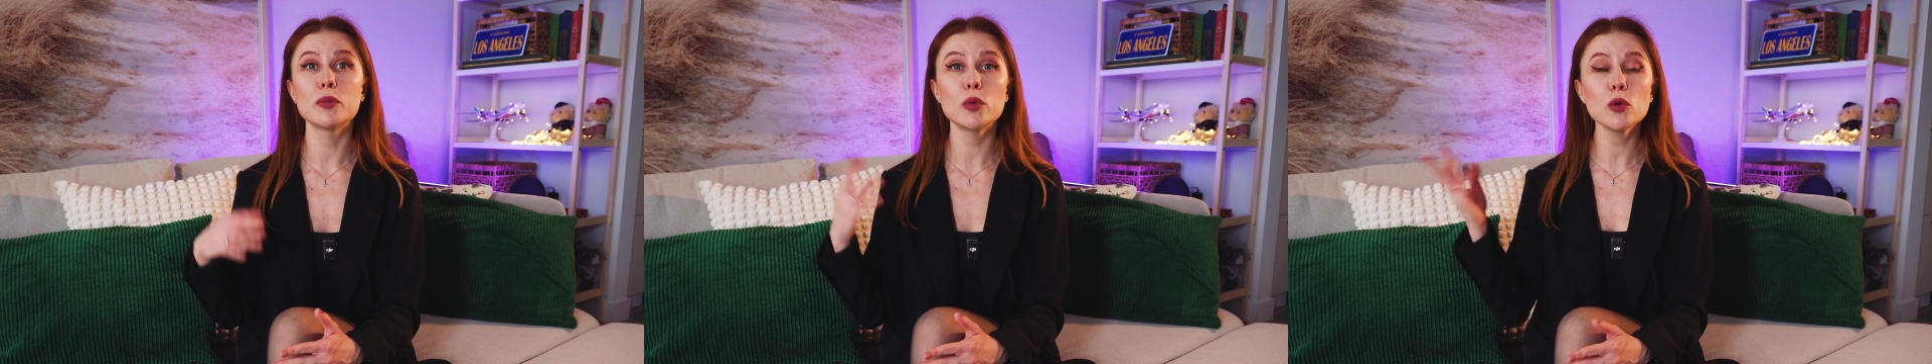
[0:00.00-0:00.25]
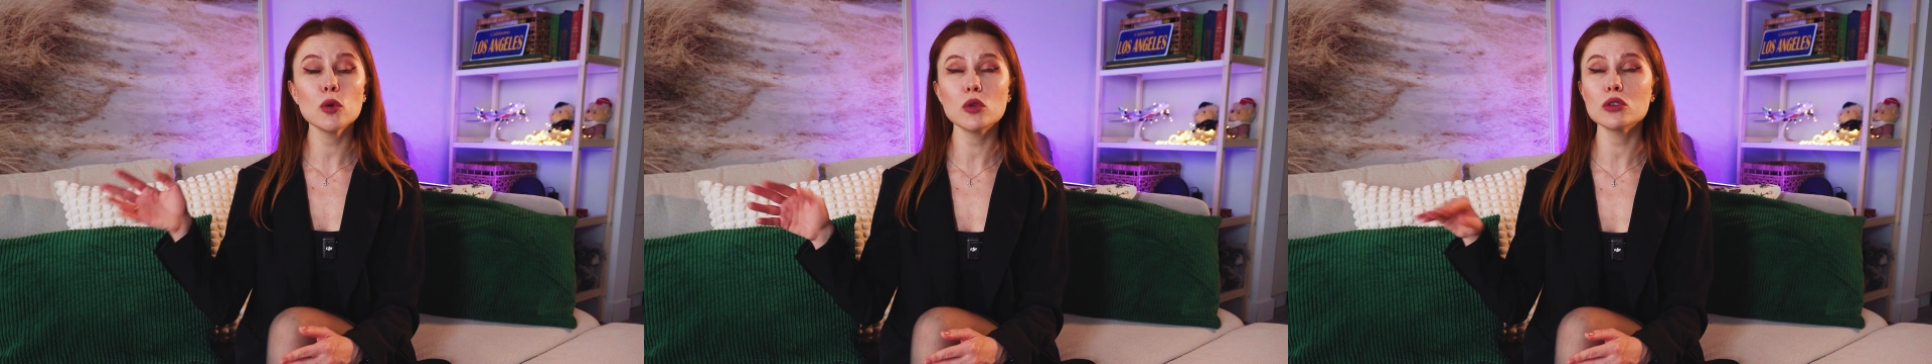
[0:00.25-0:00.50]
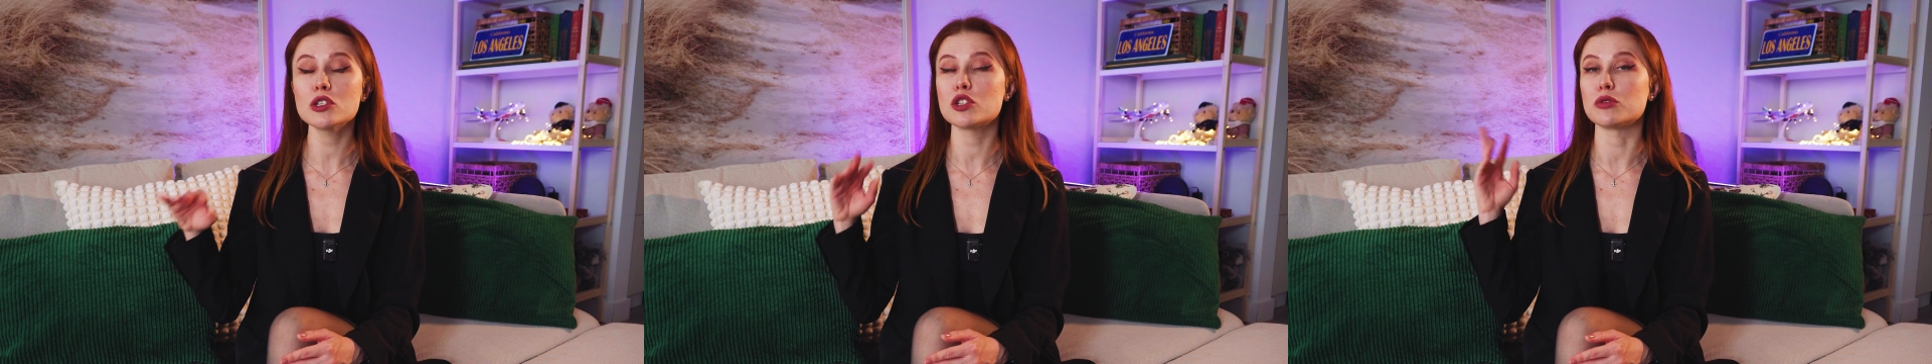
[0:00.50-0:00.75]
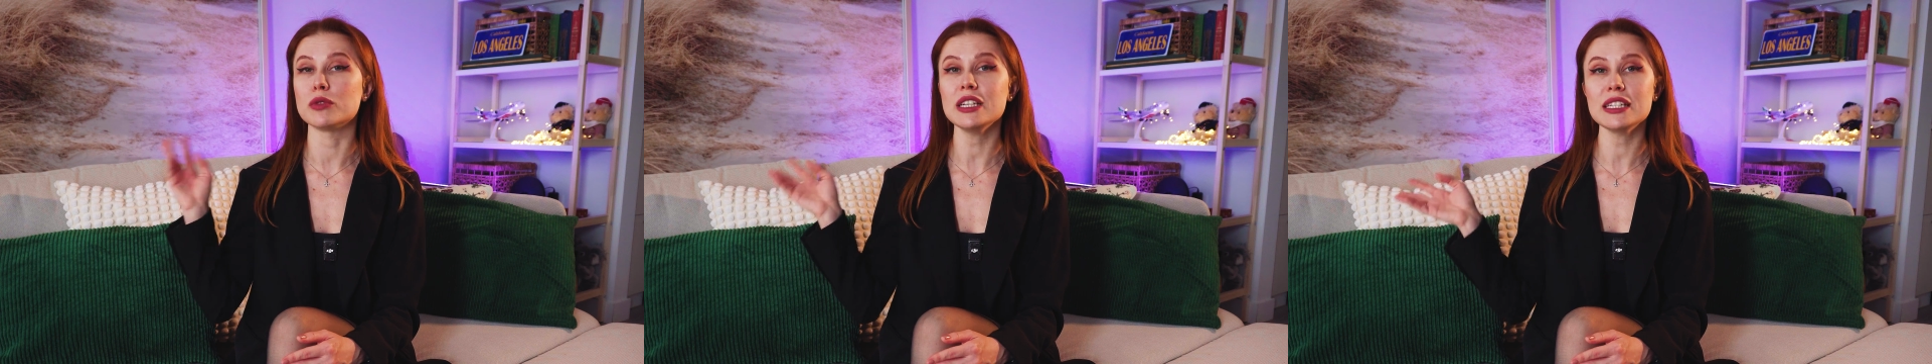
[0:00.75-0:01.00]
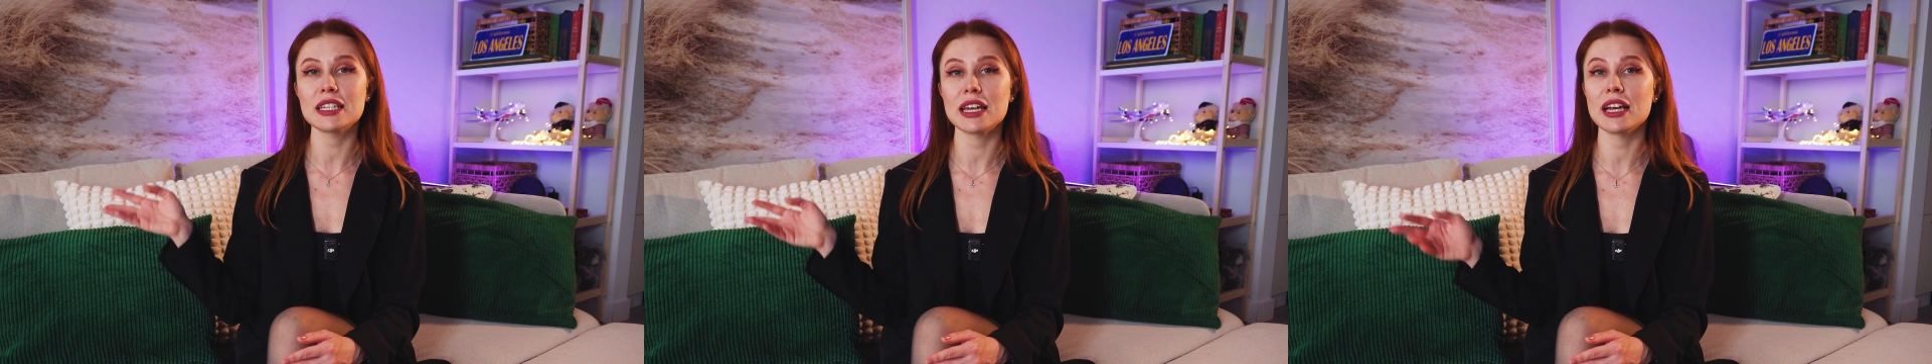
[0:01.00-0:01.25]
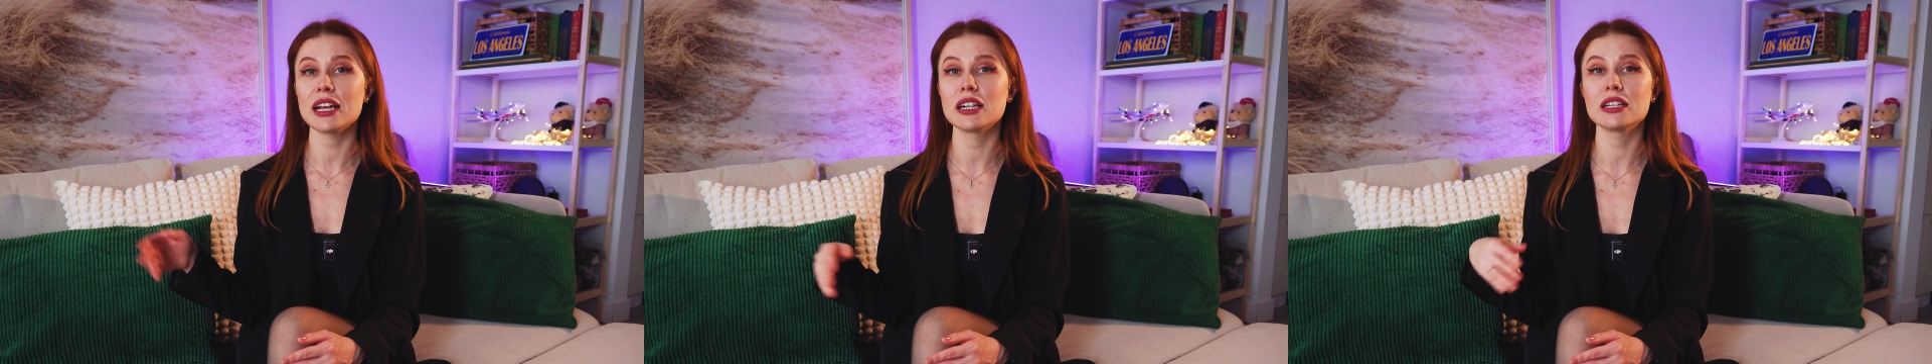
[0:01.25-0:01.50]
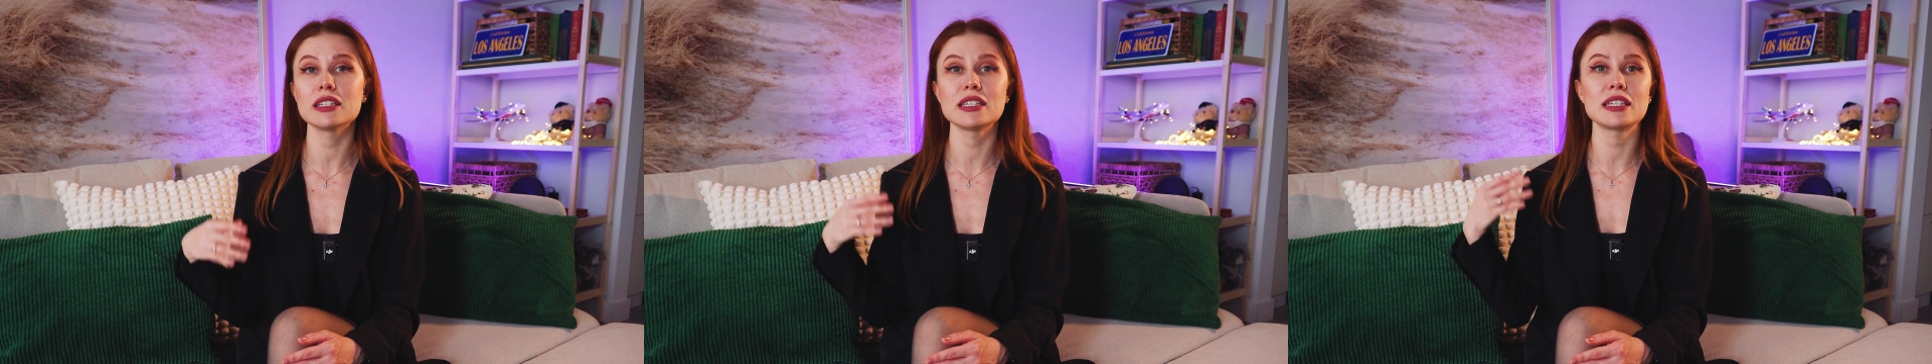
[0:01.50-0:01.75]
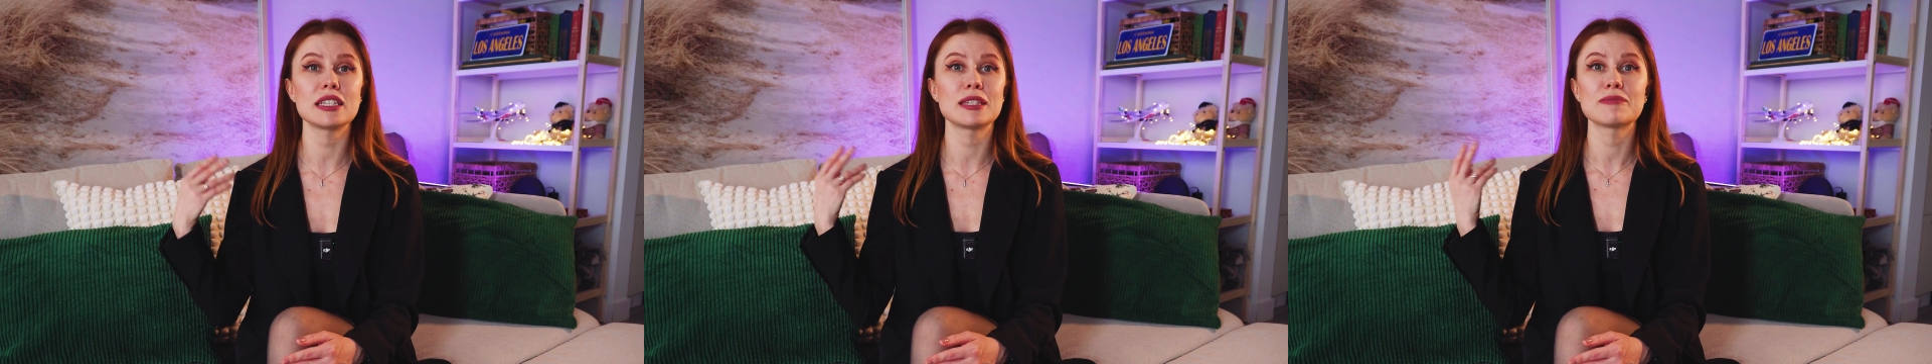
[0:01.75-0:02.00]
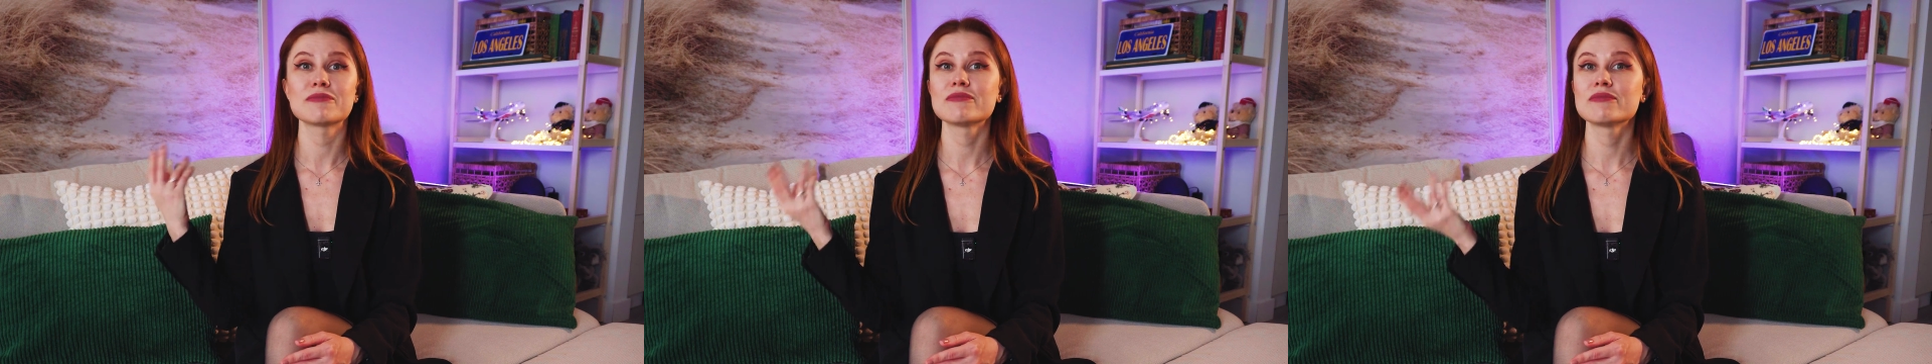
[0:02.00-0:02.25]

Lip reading: pools, retails.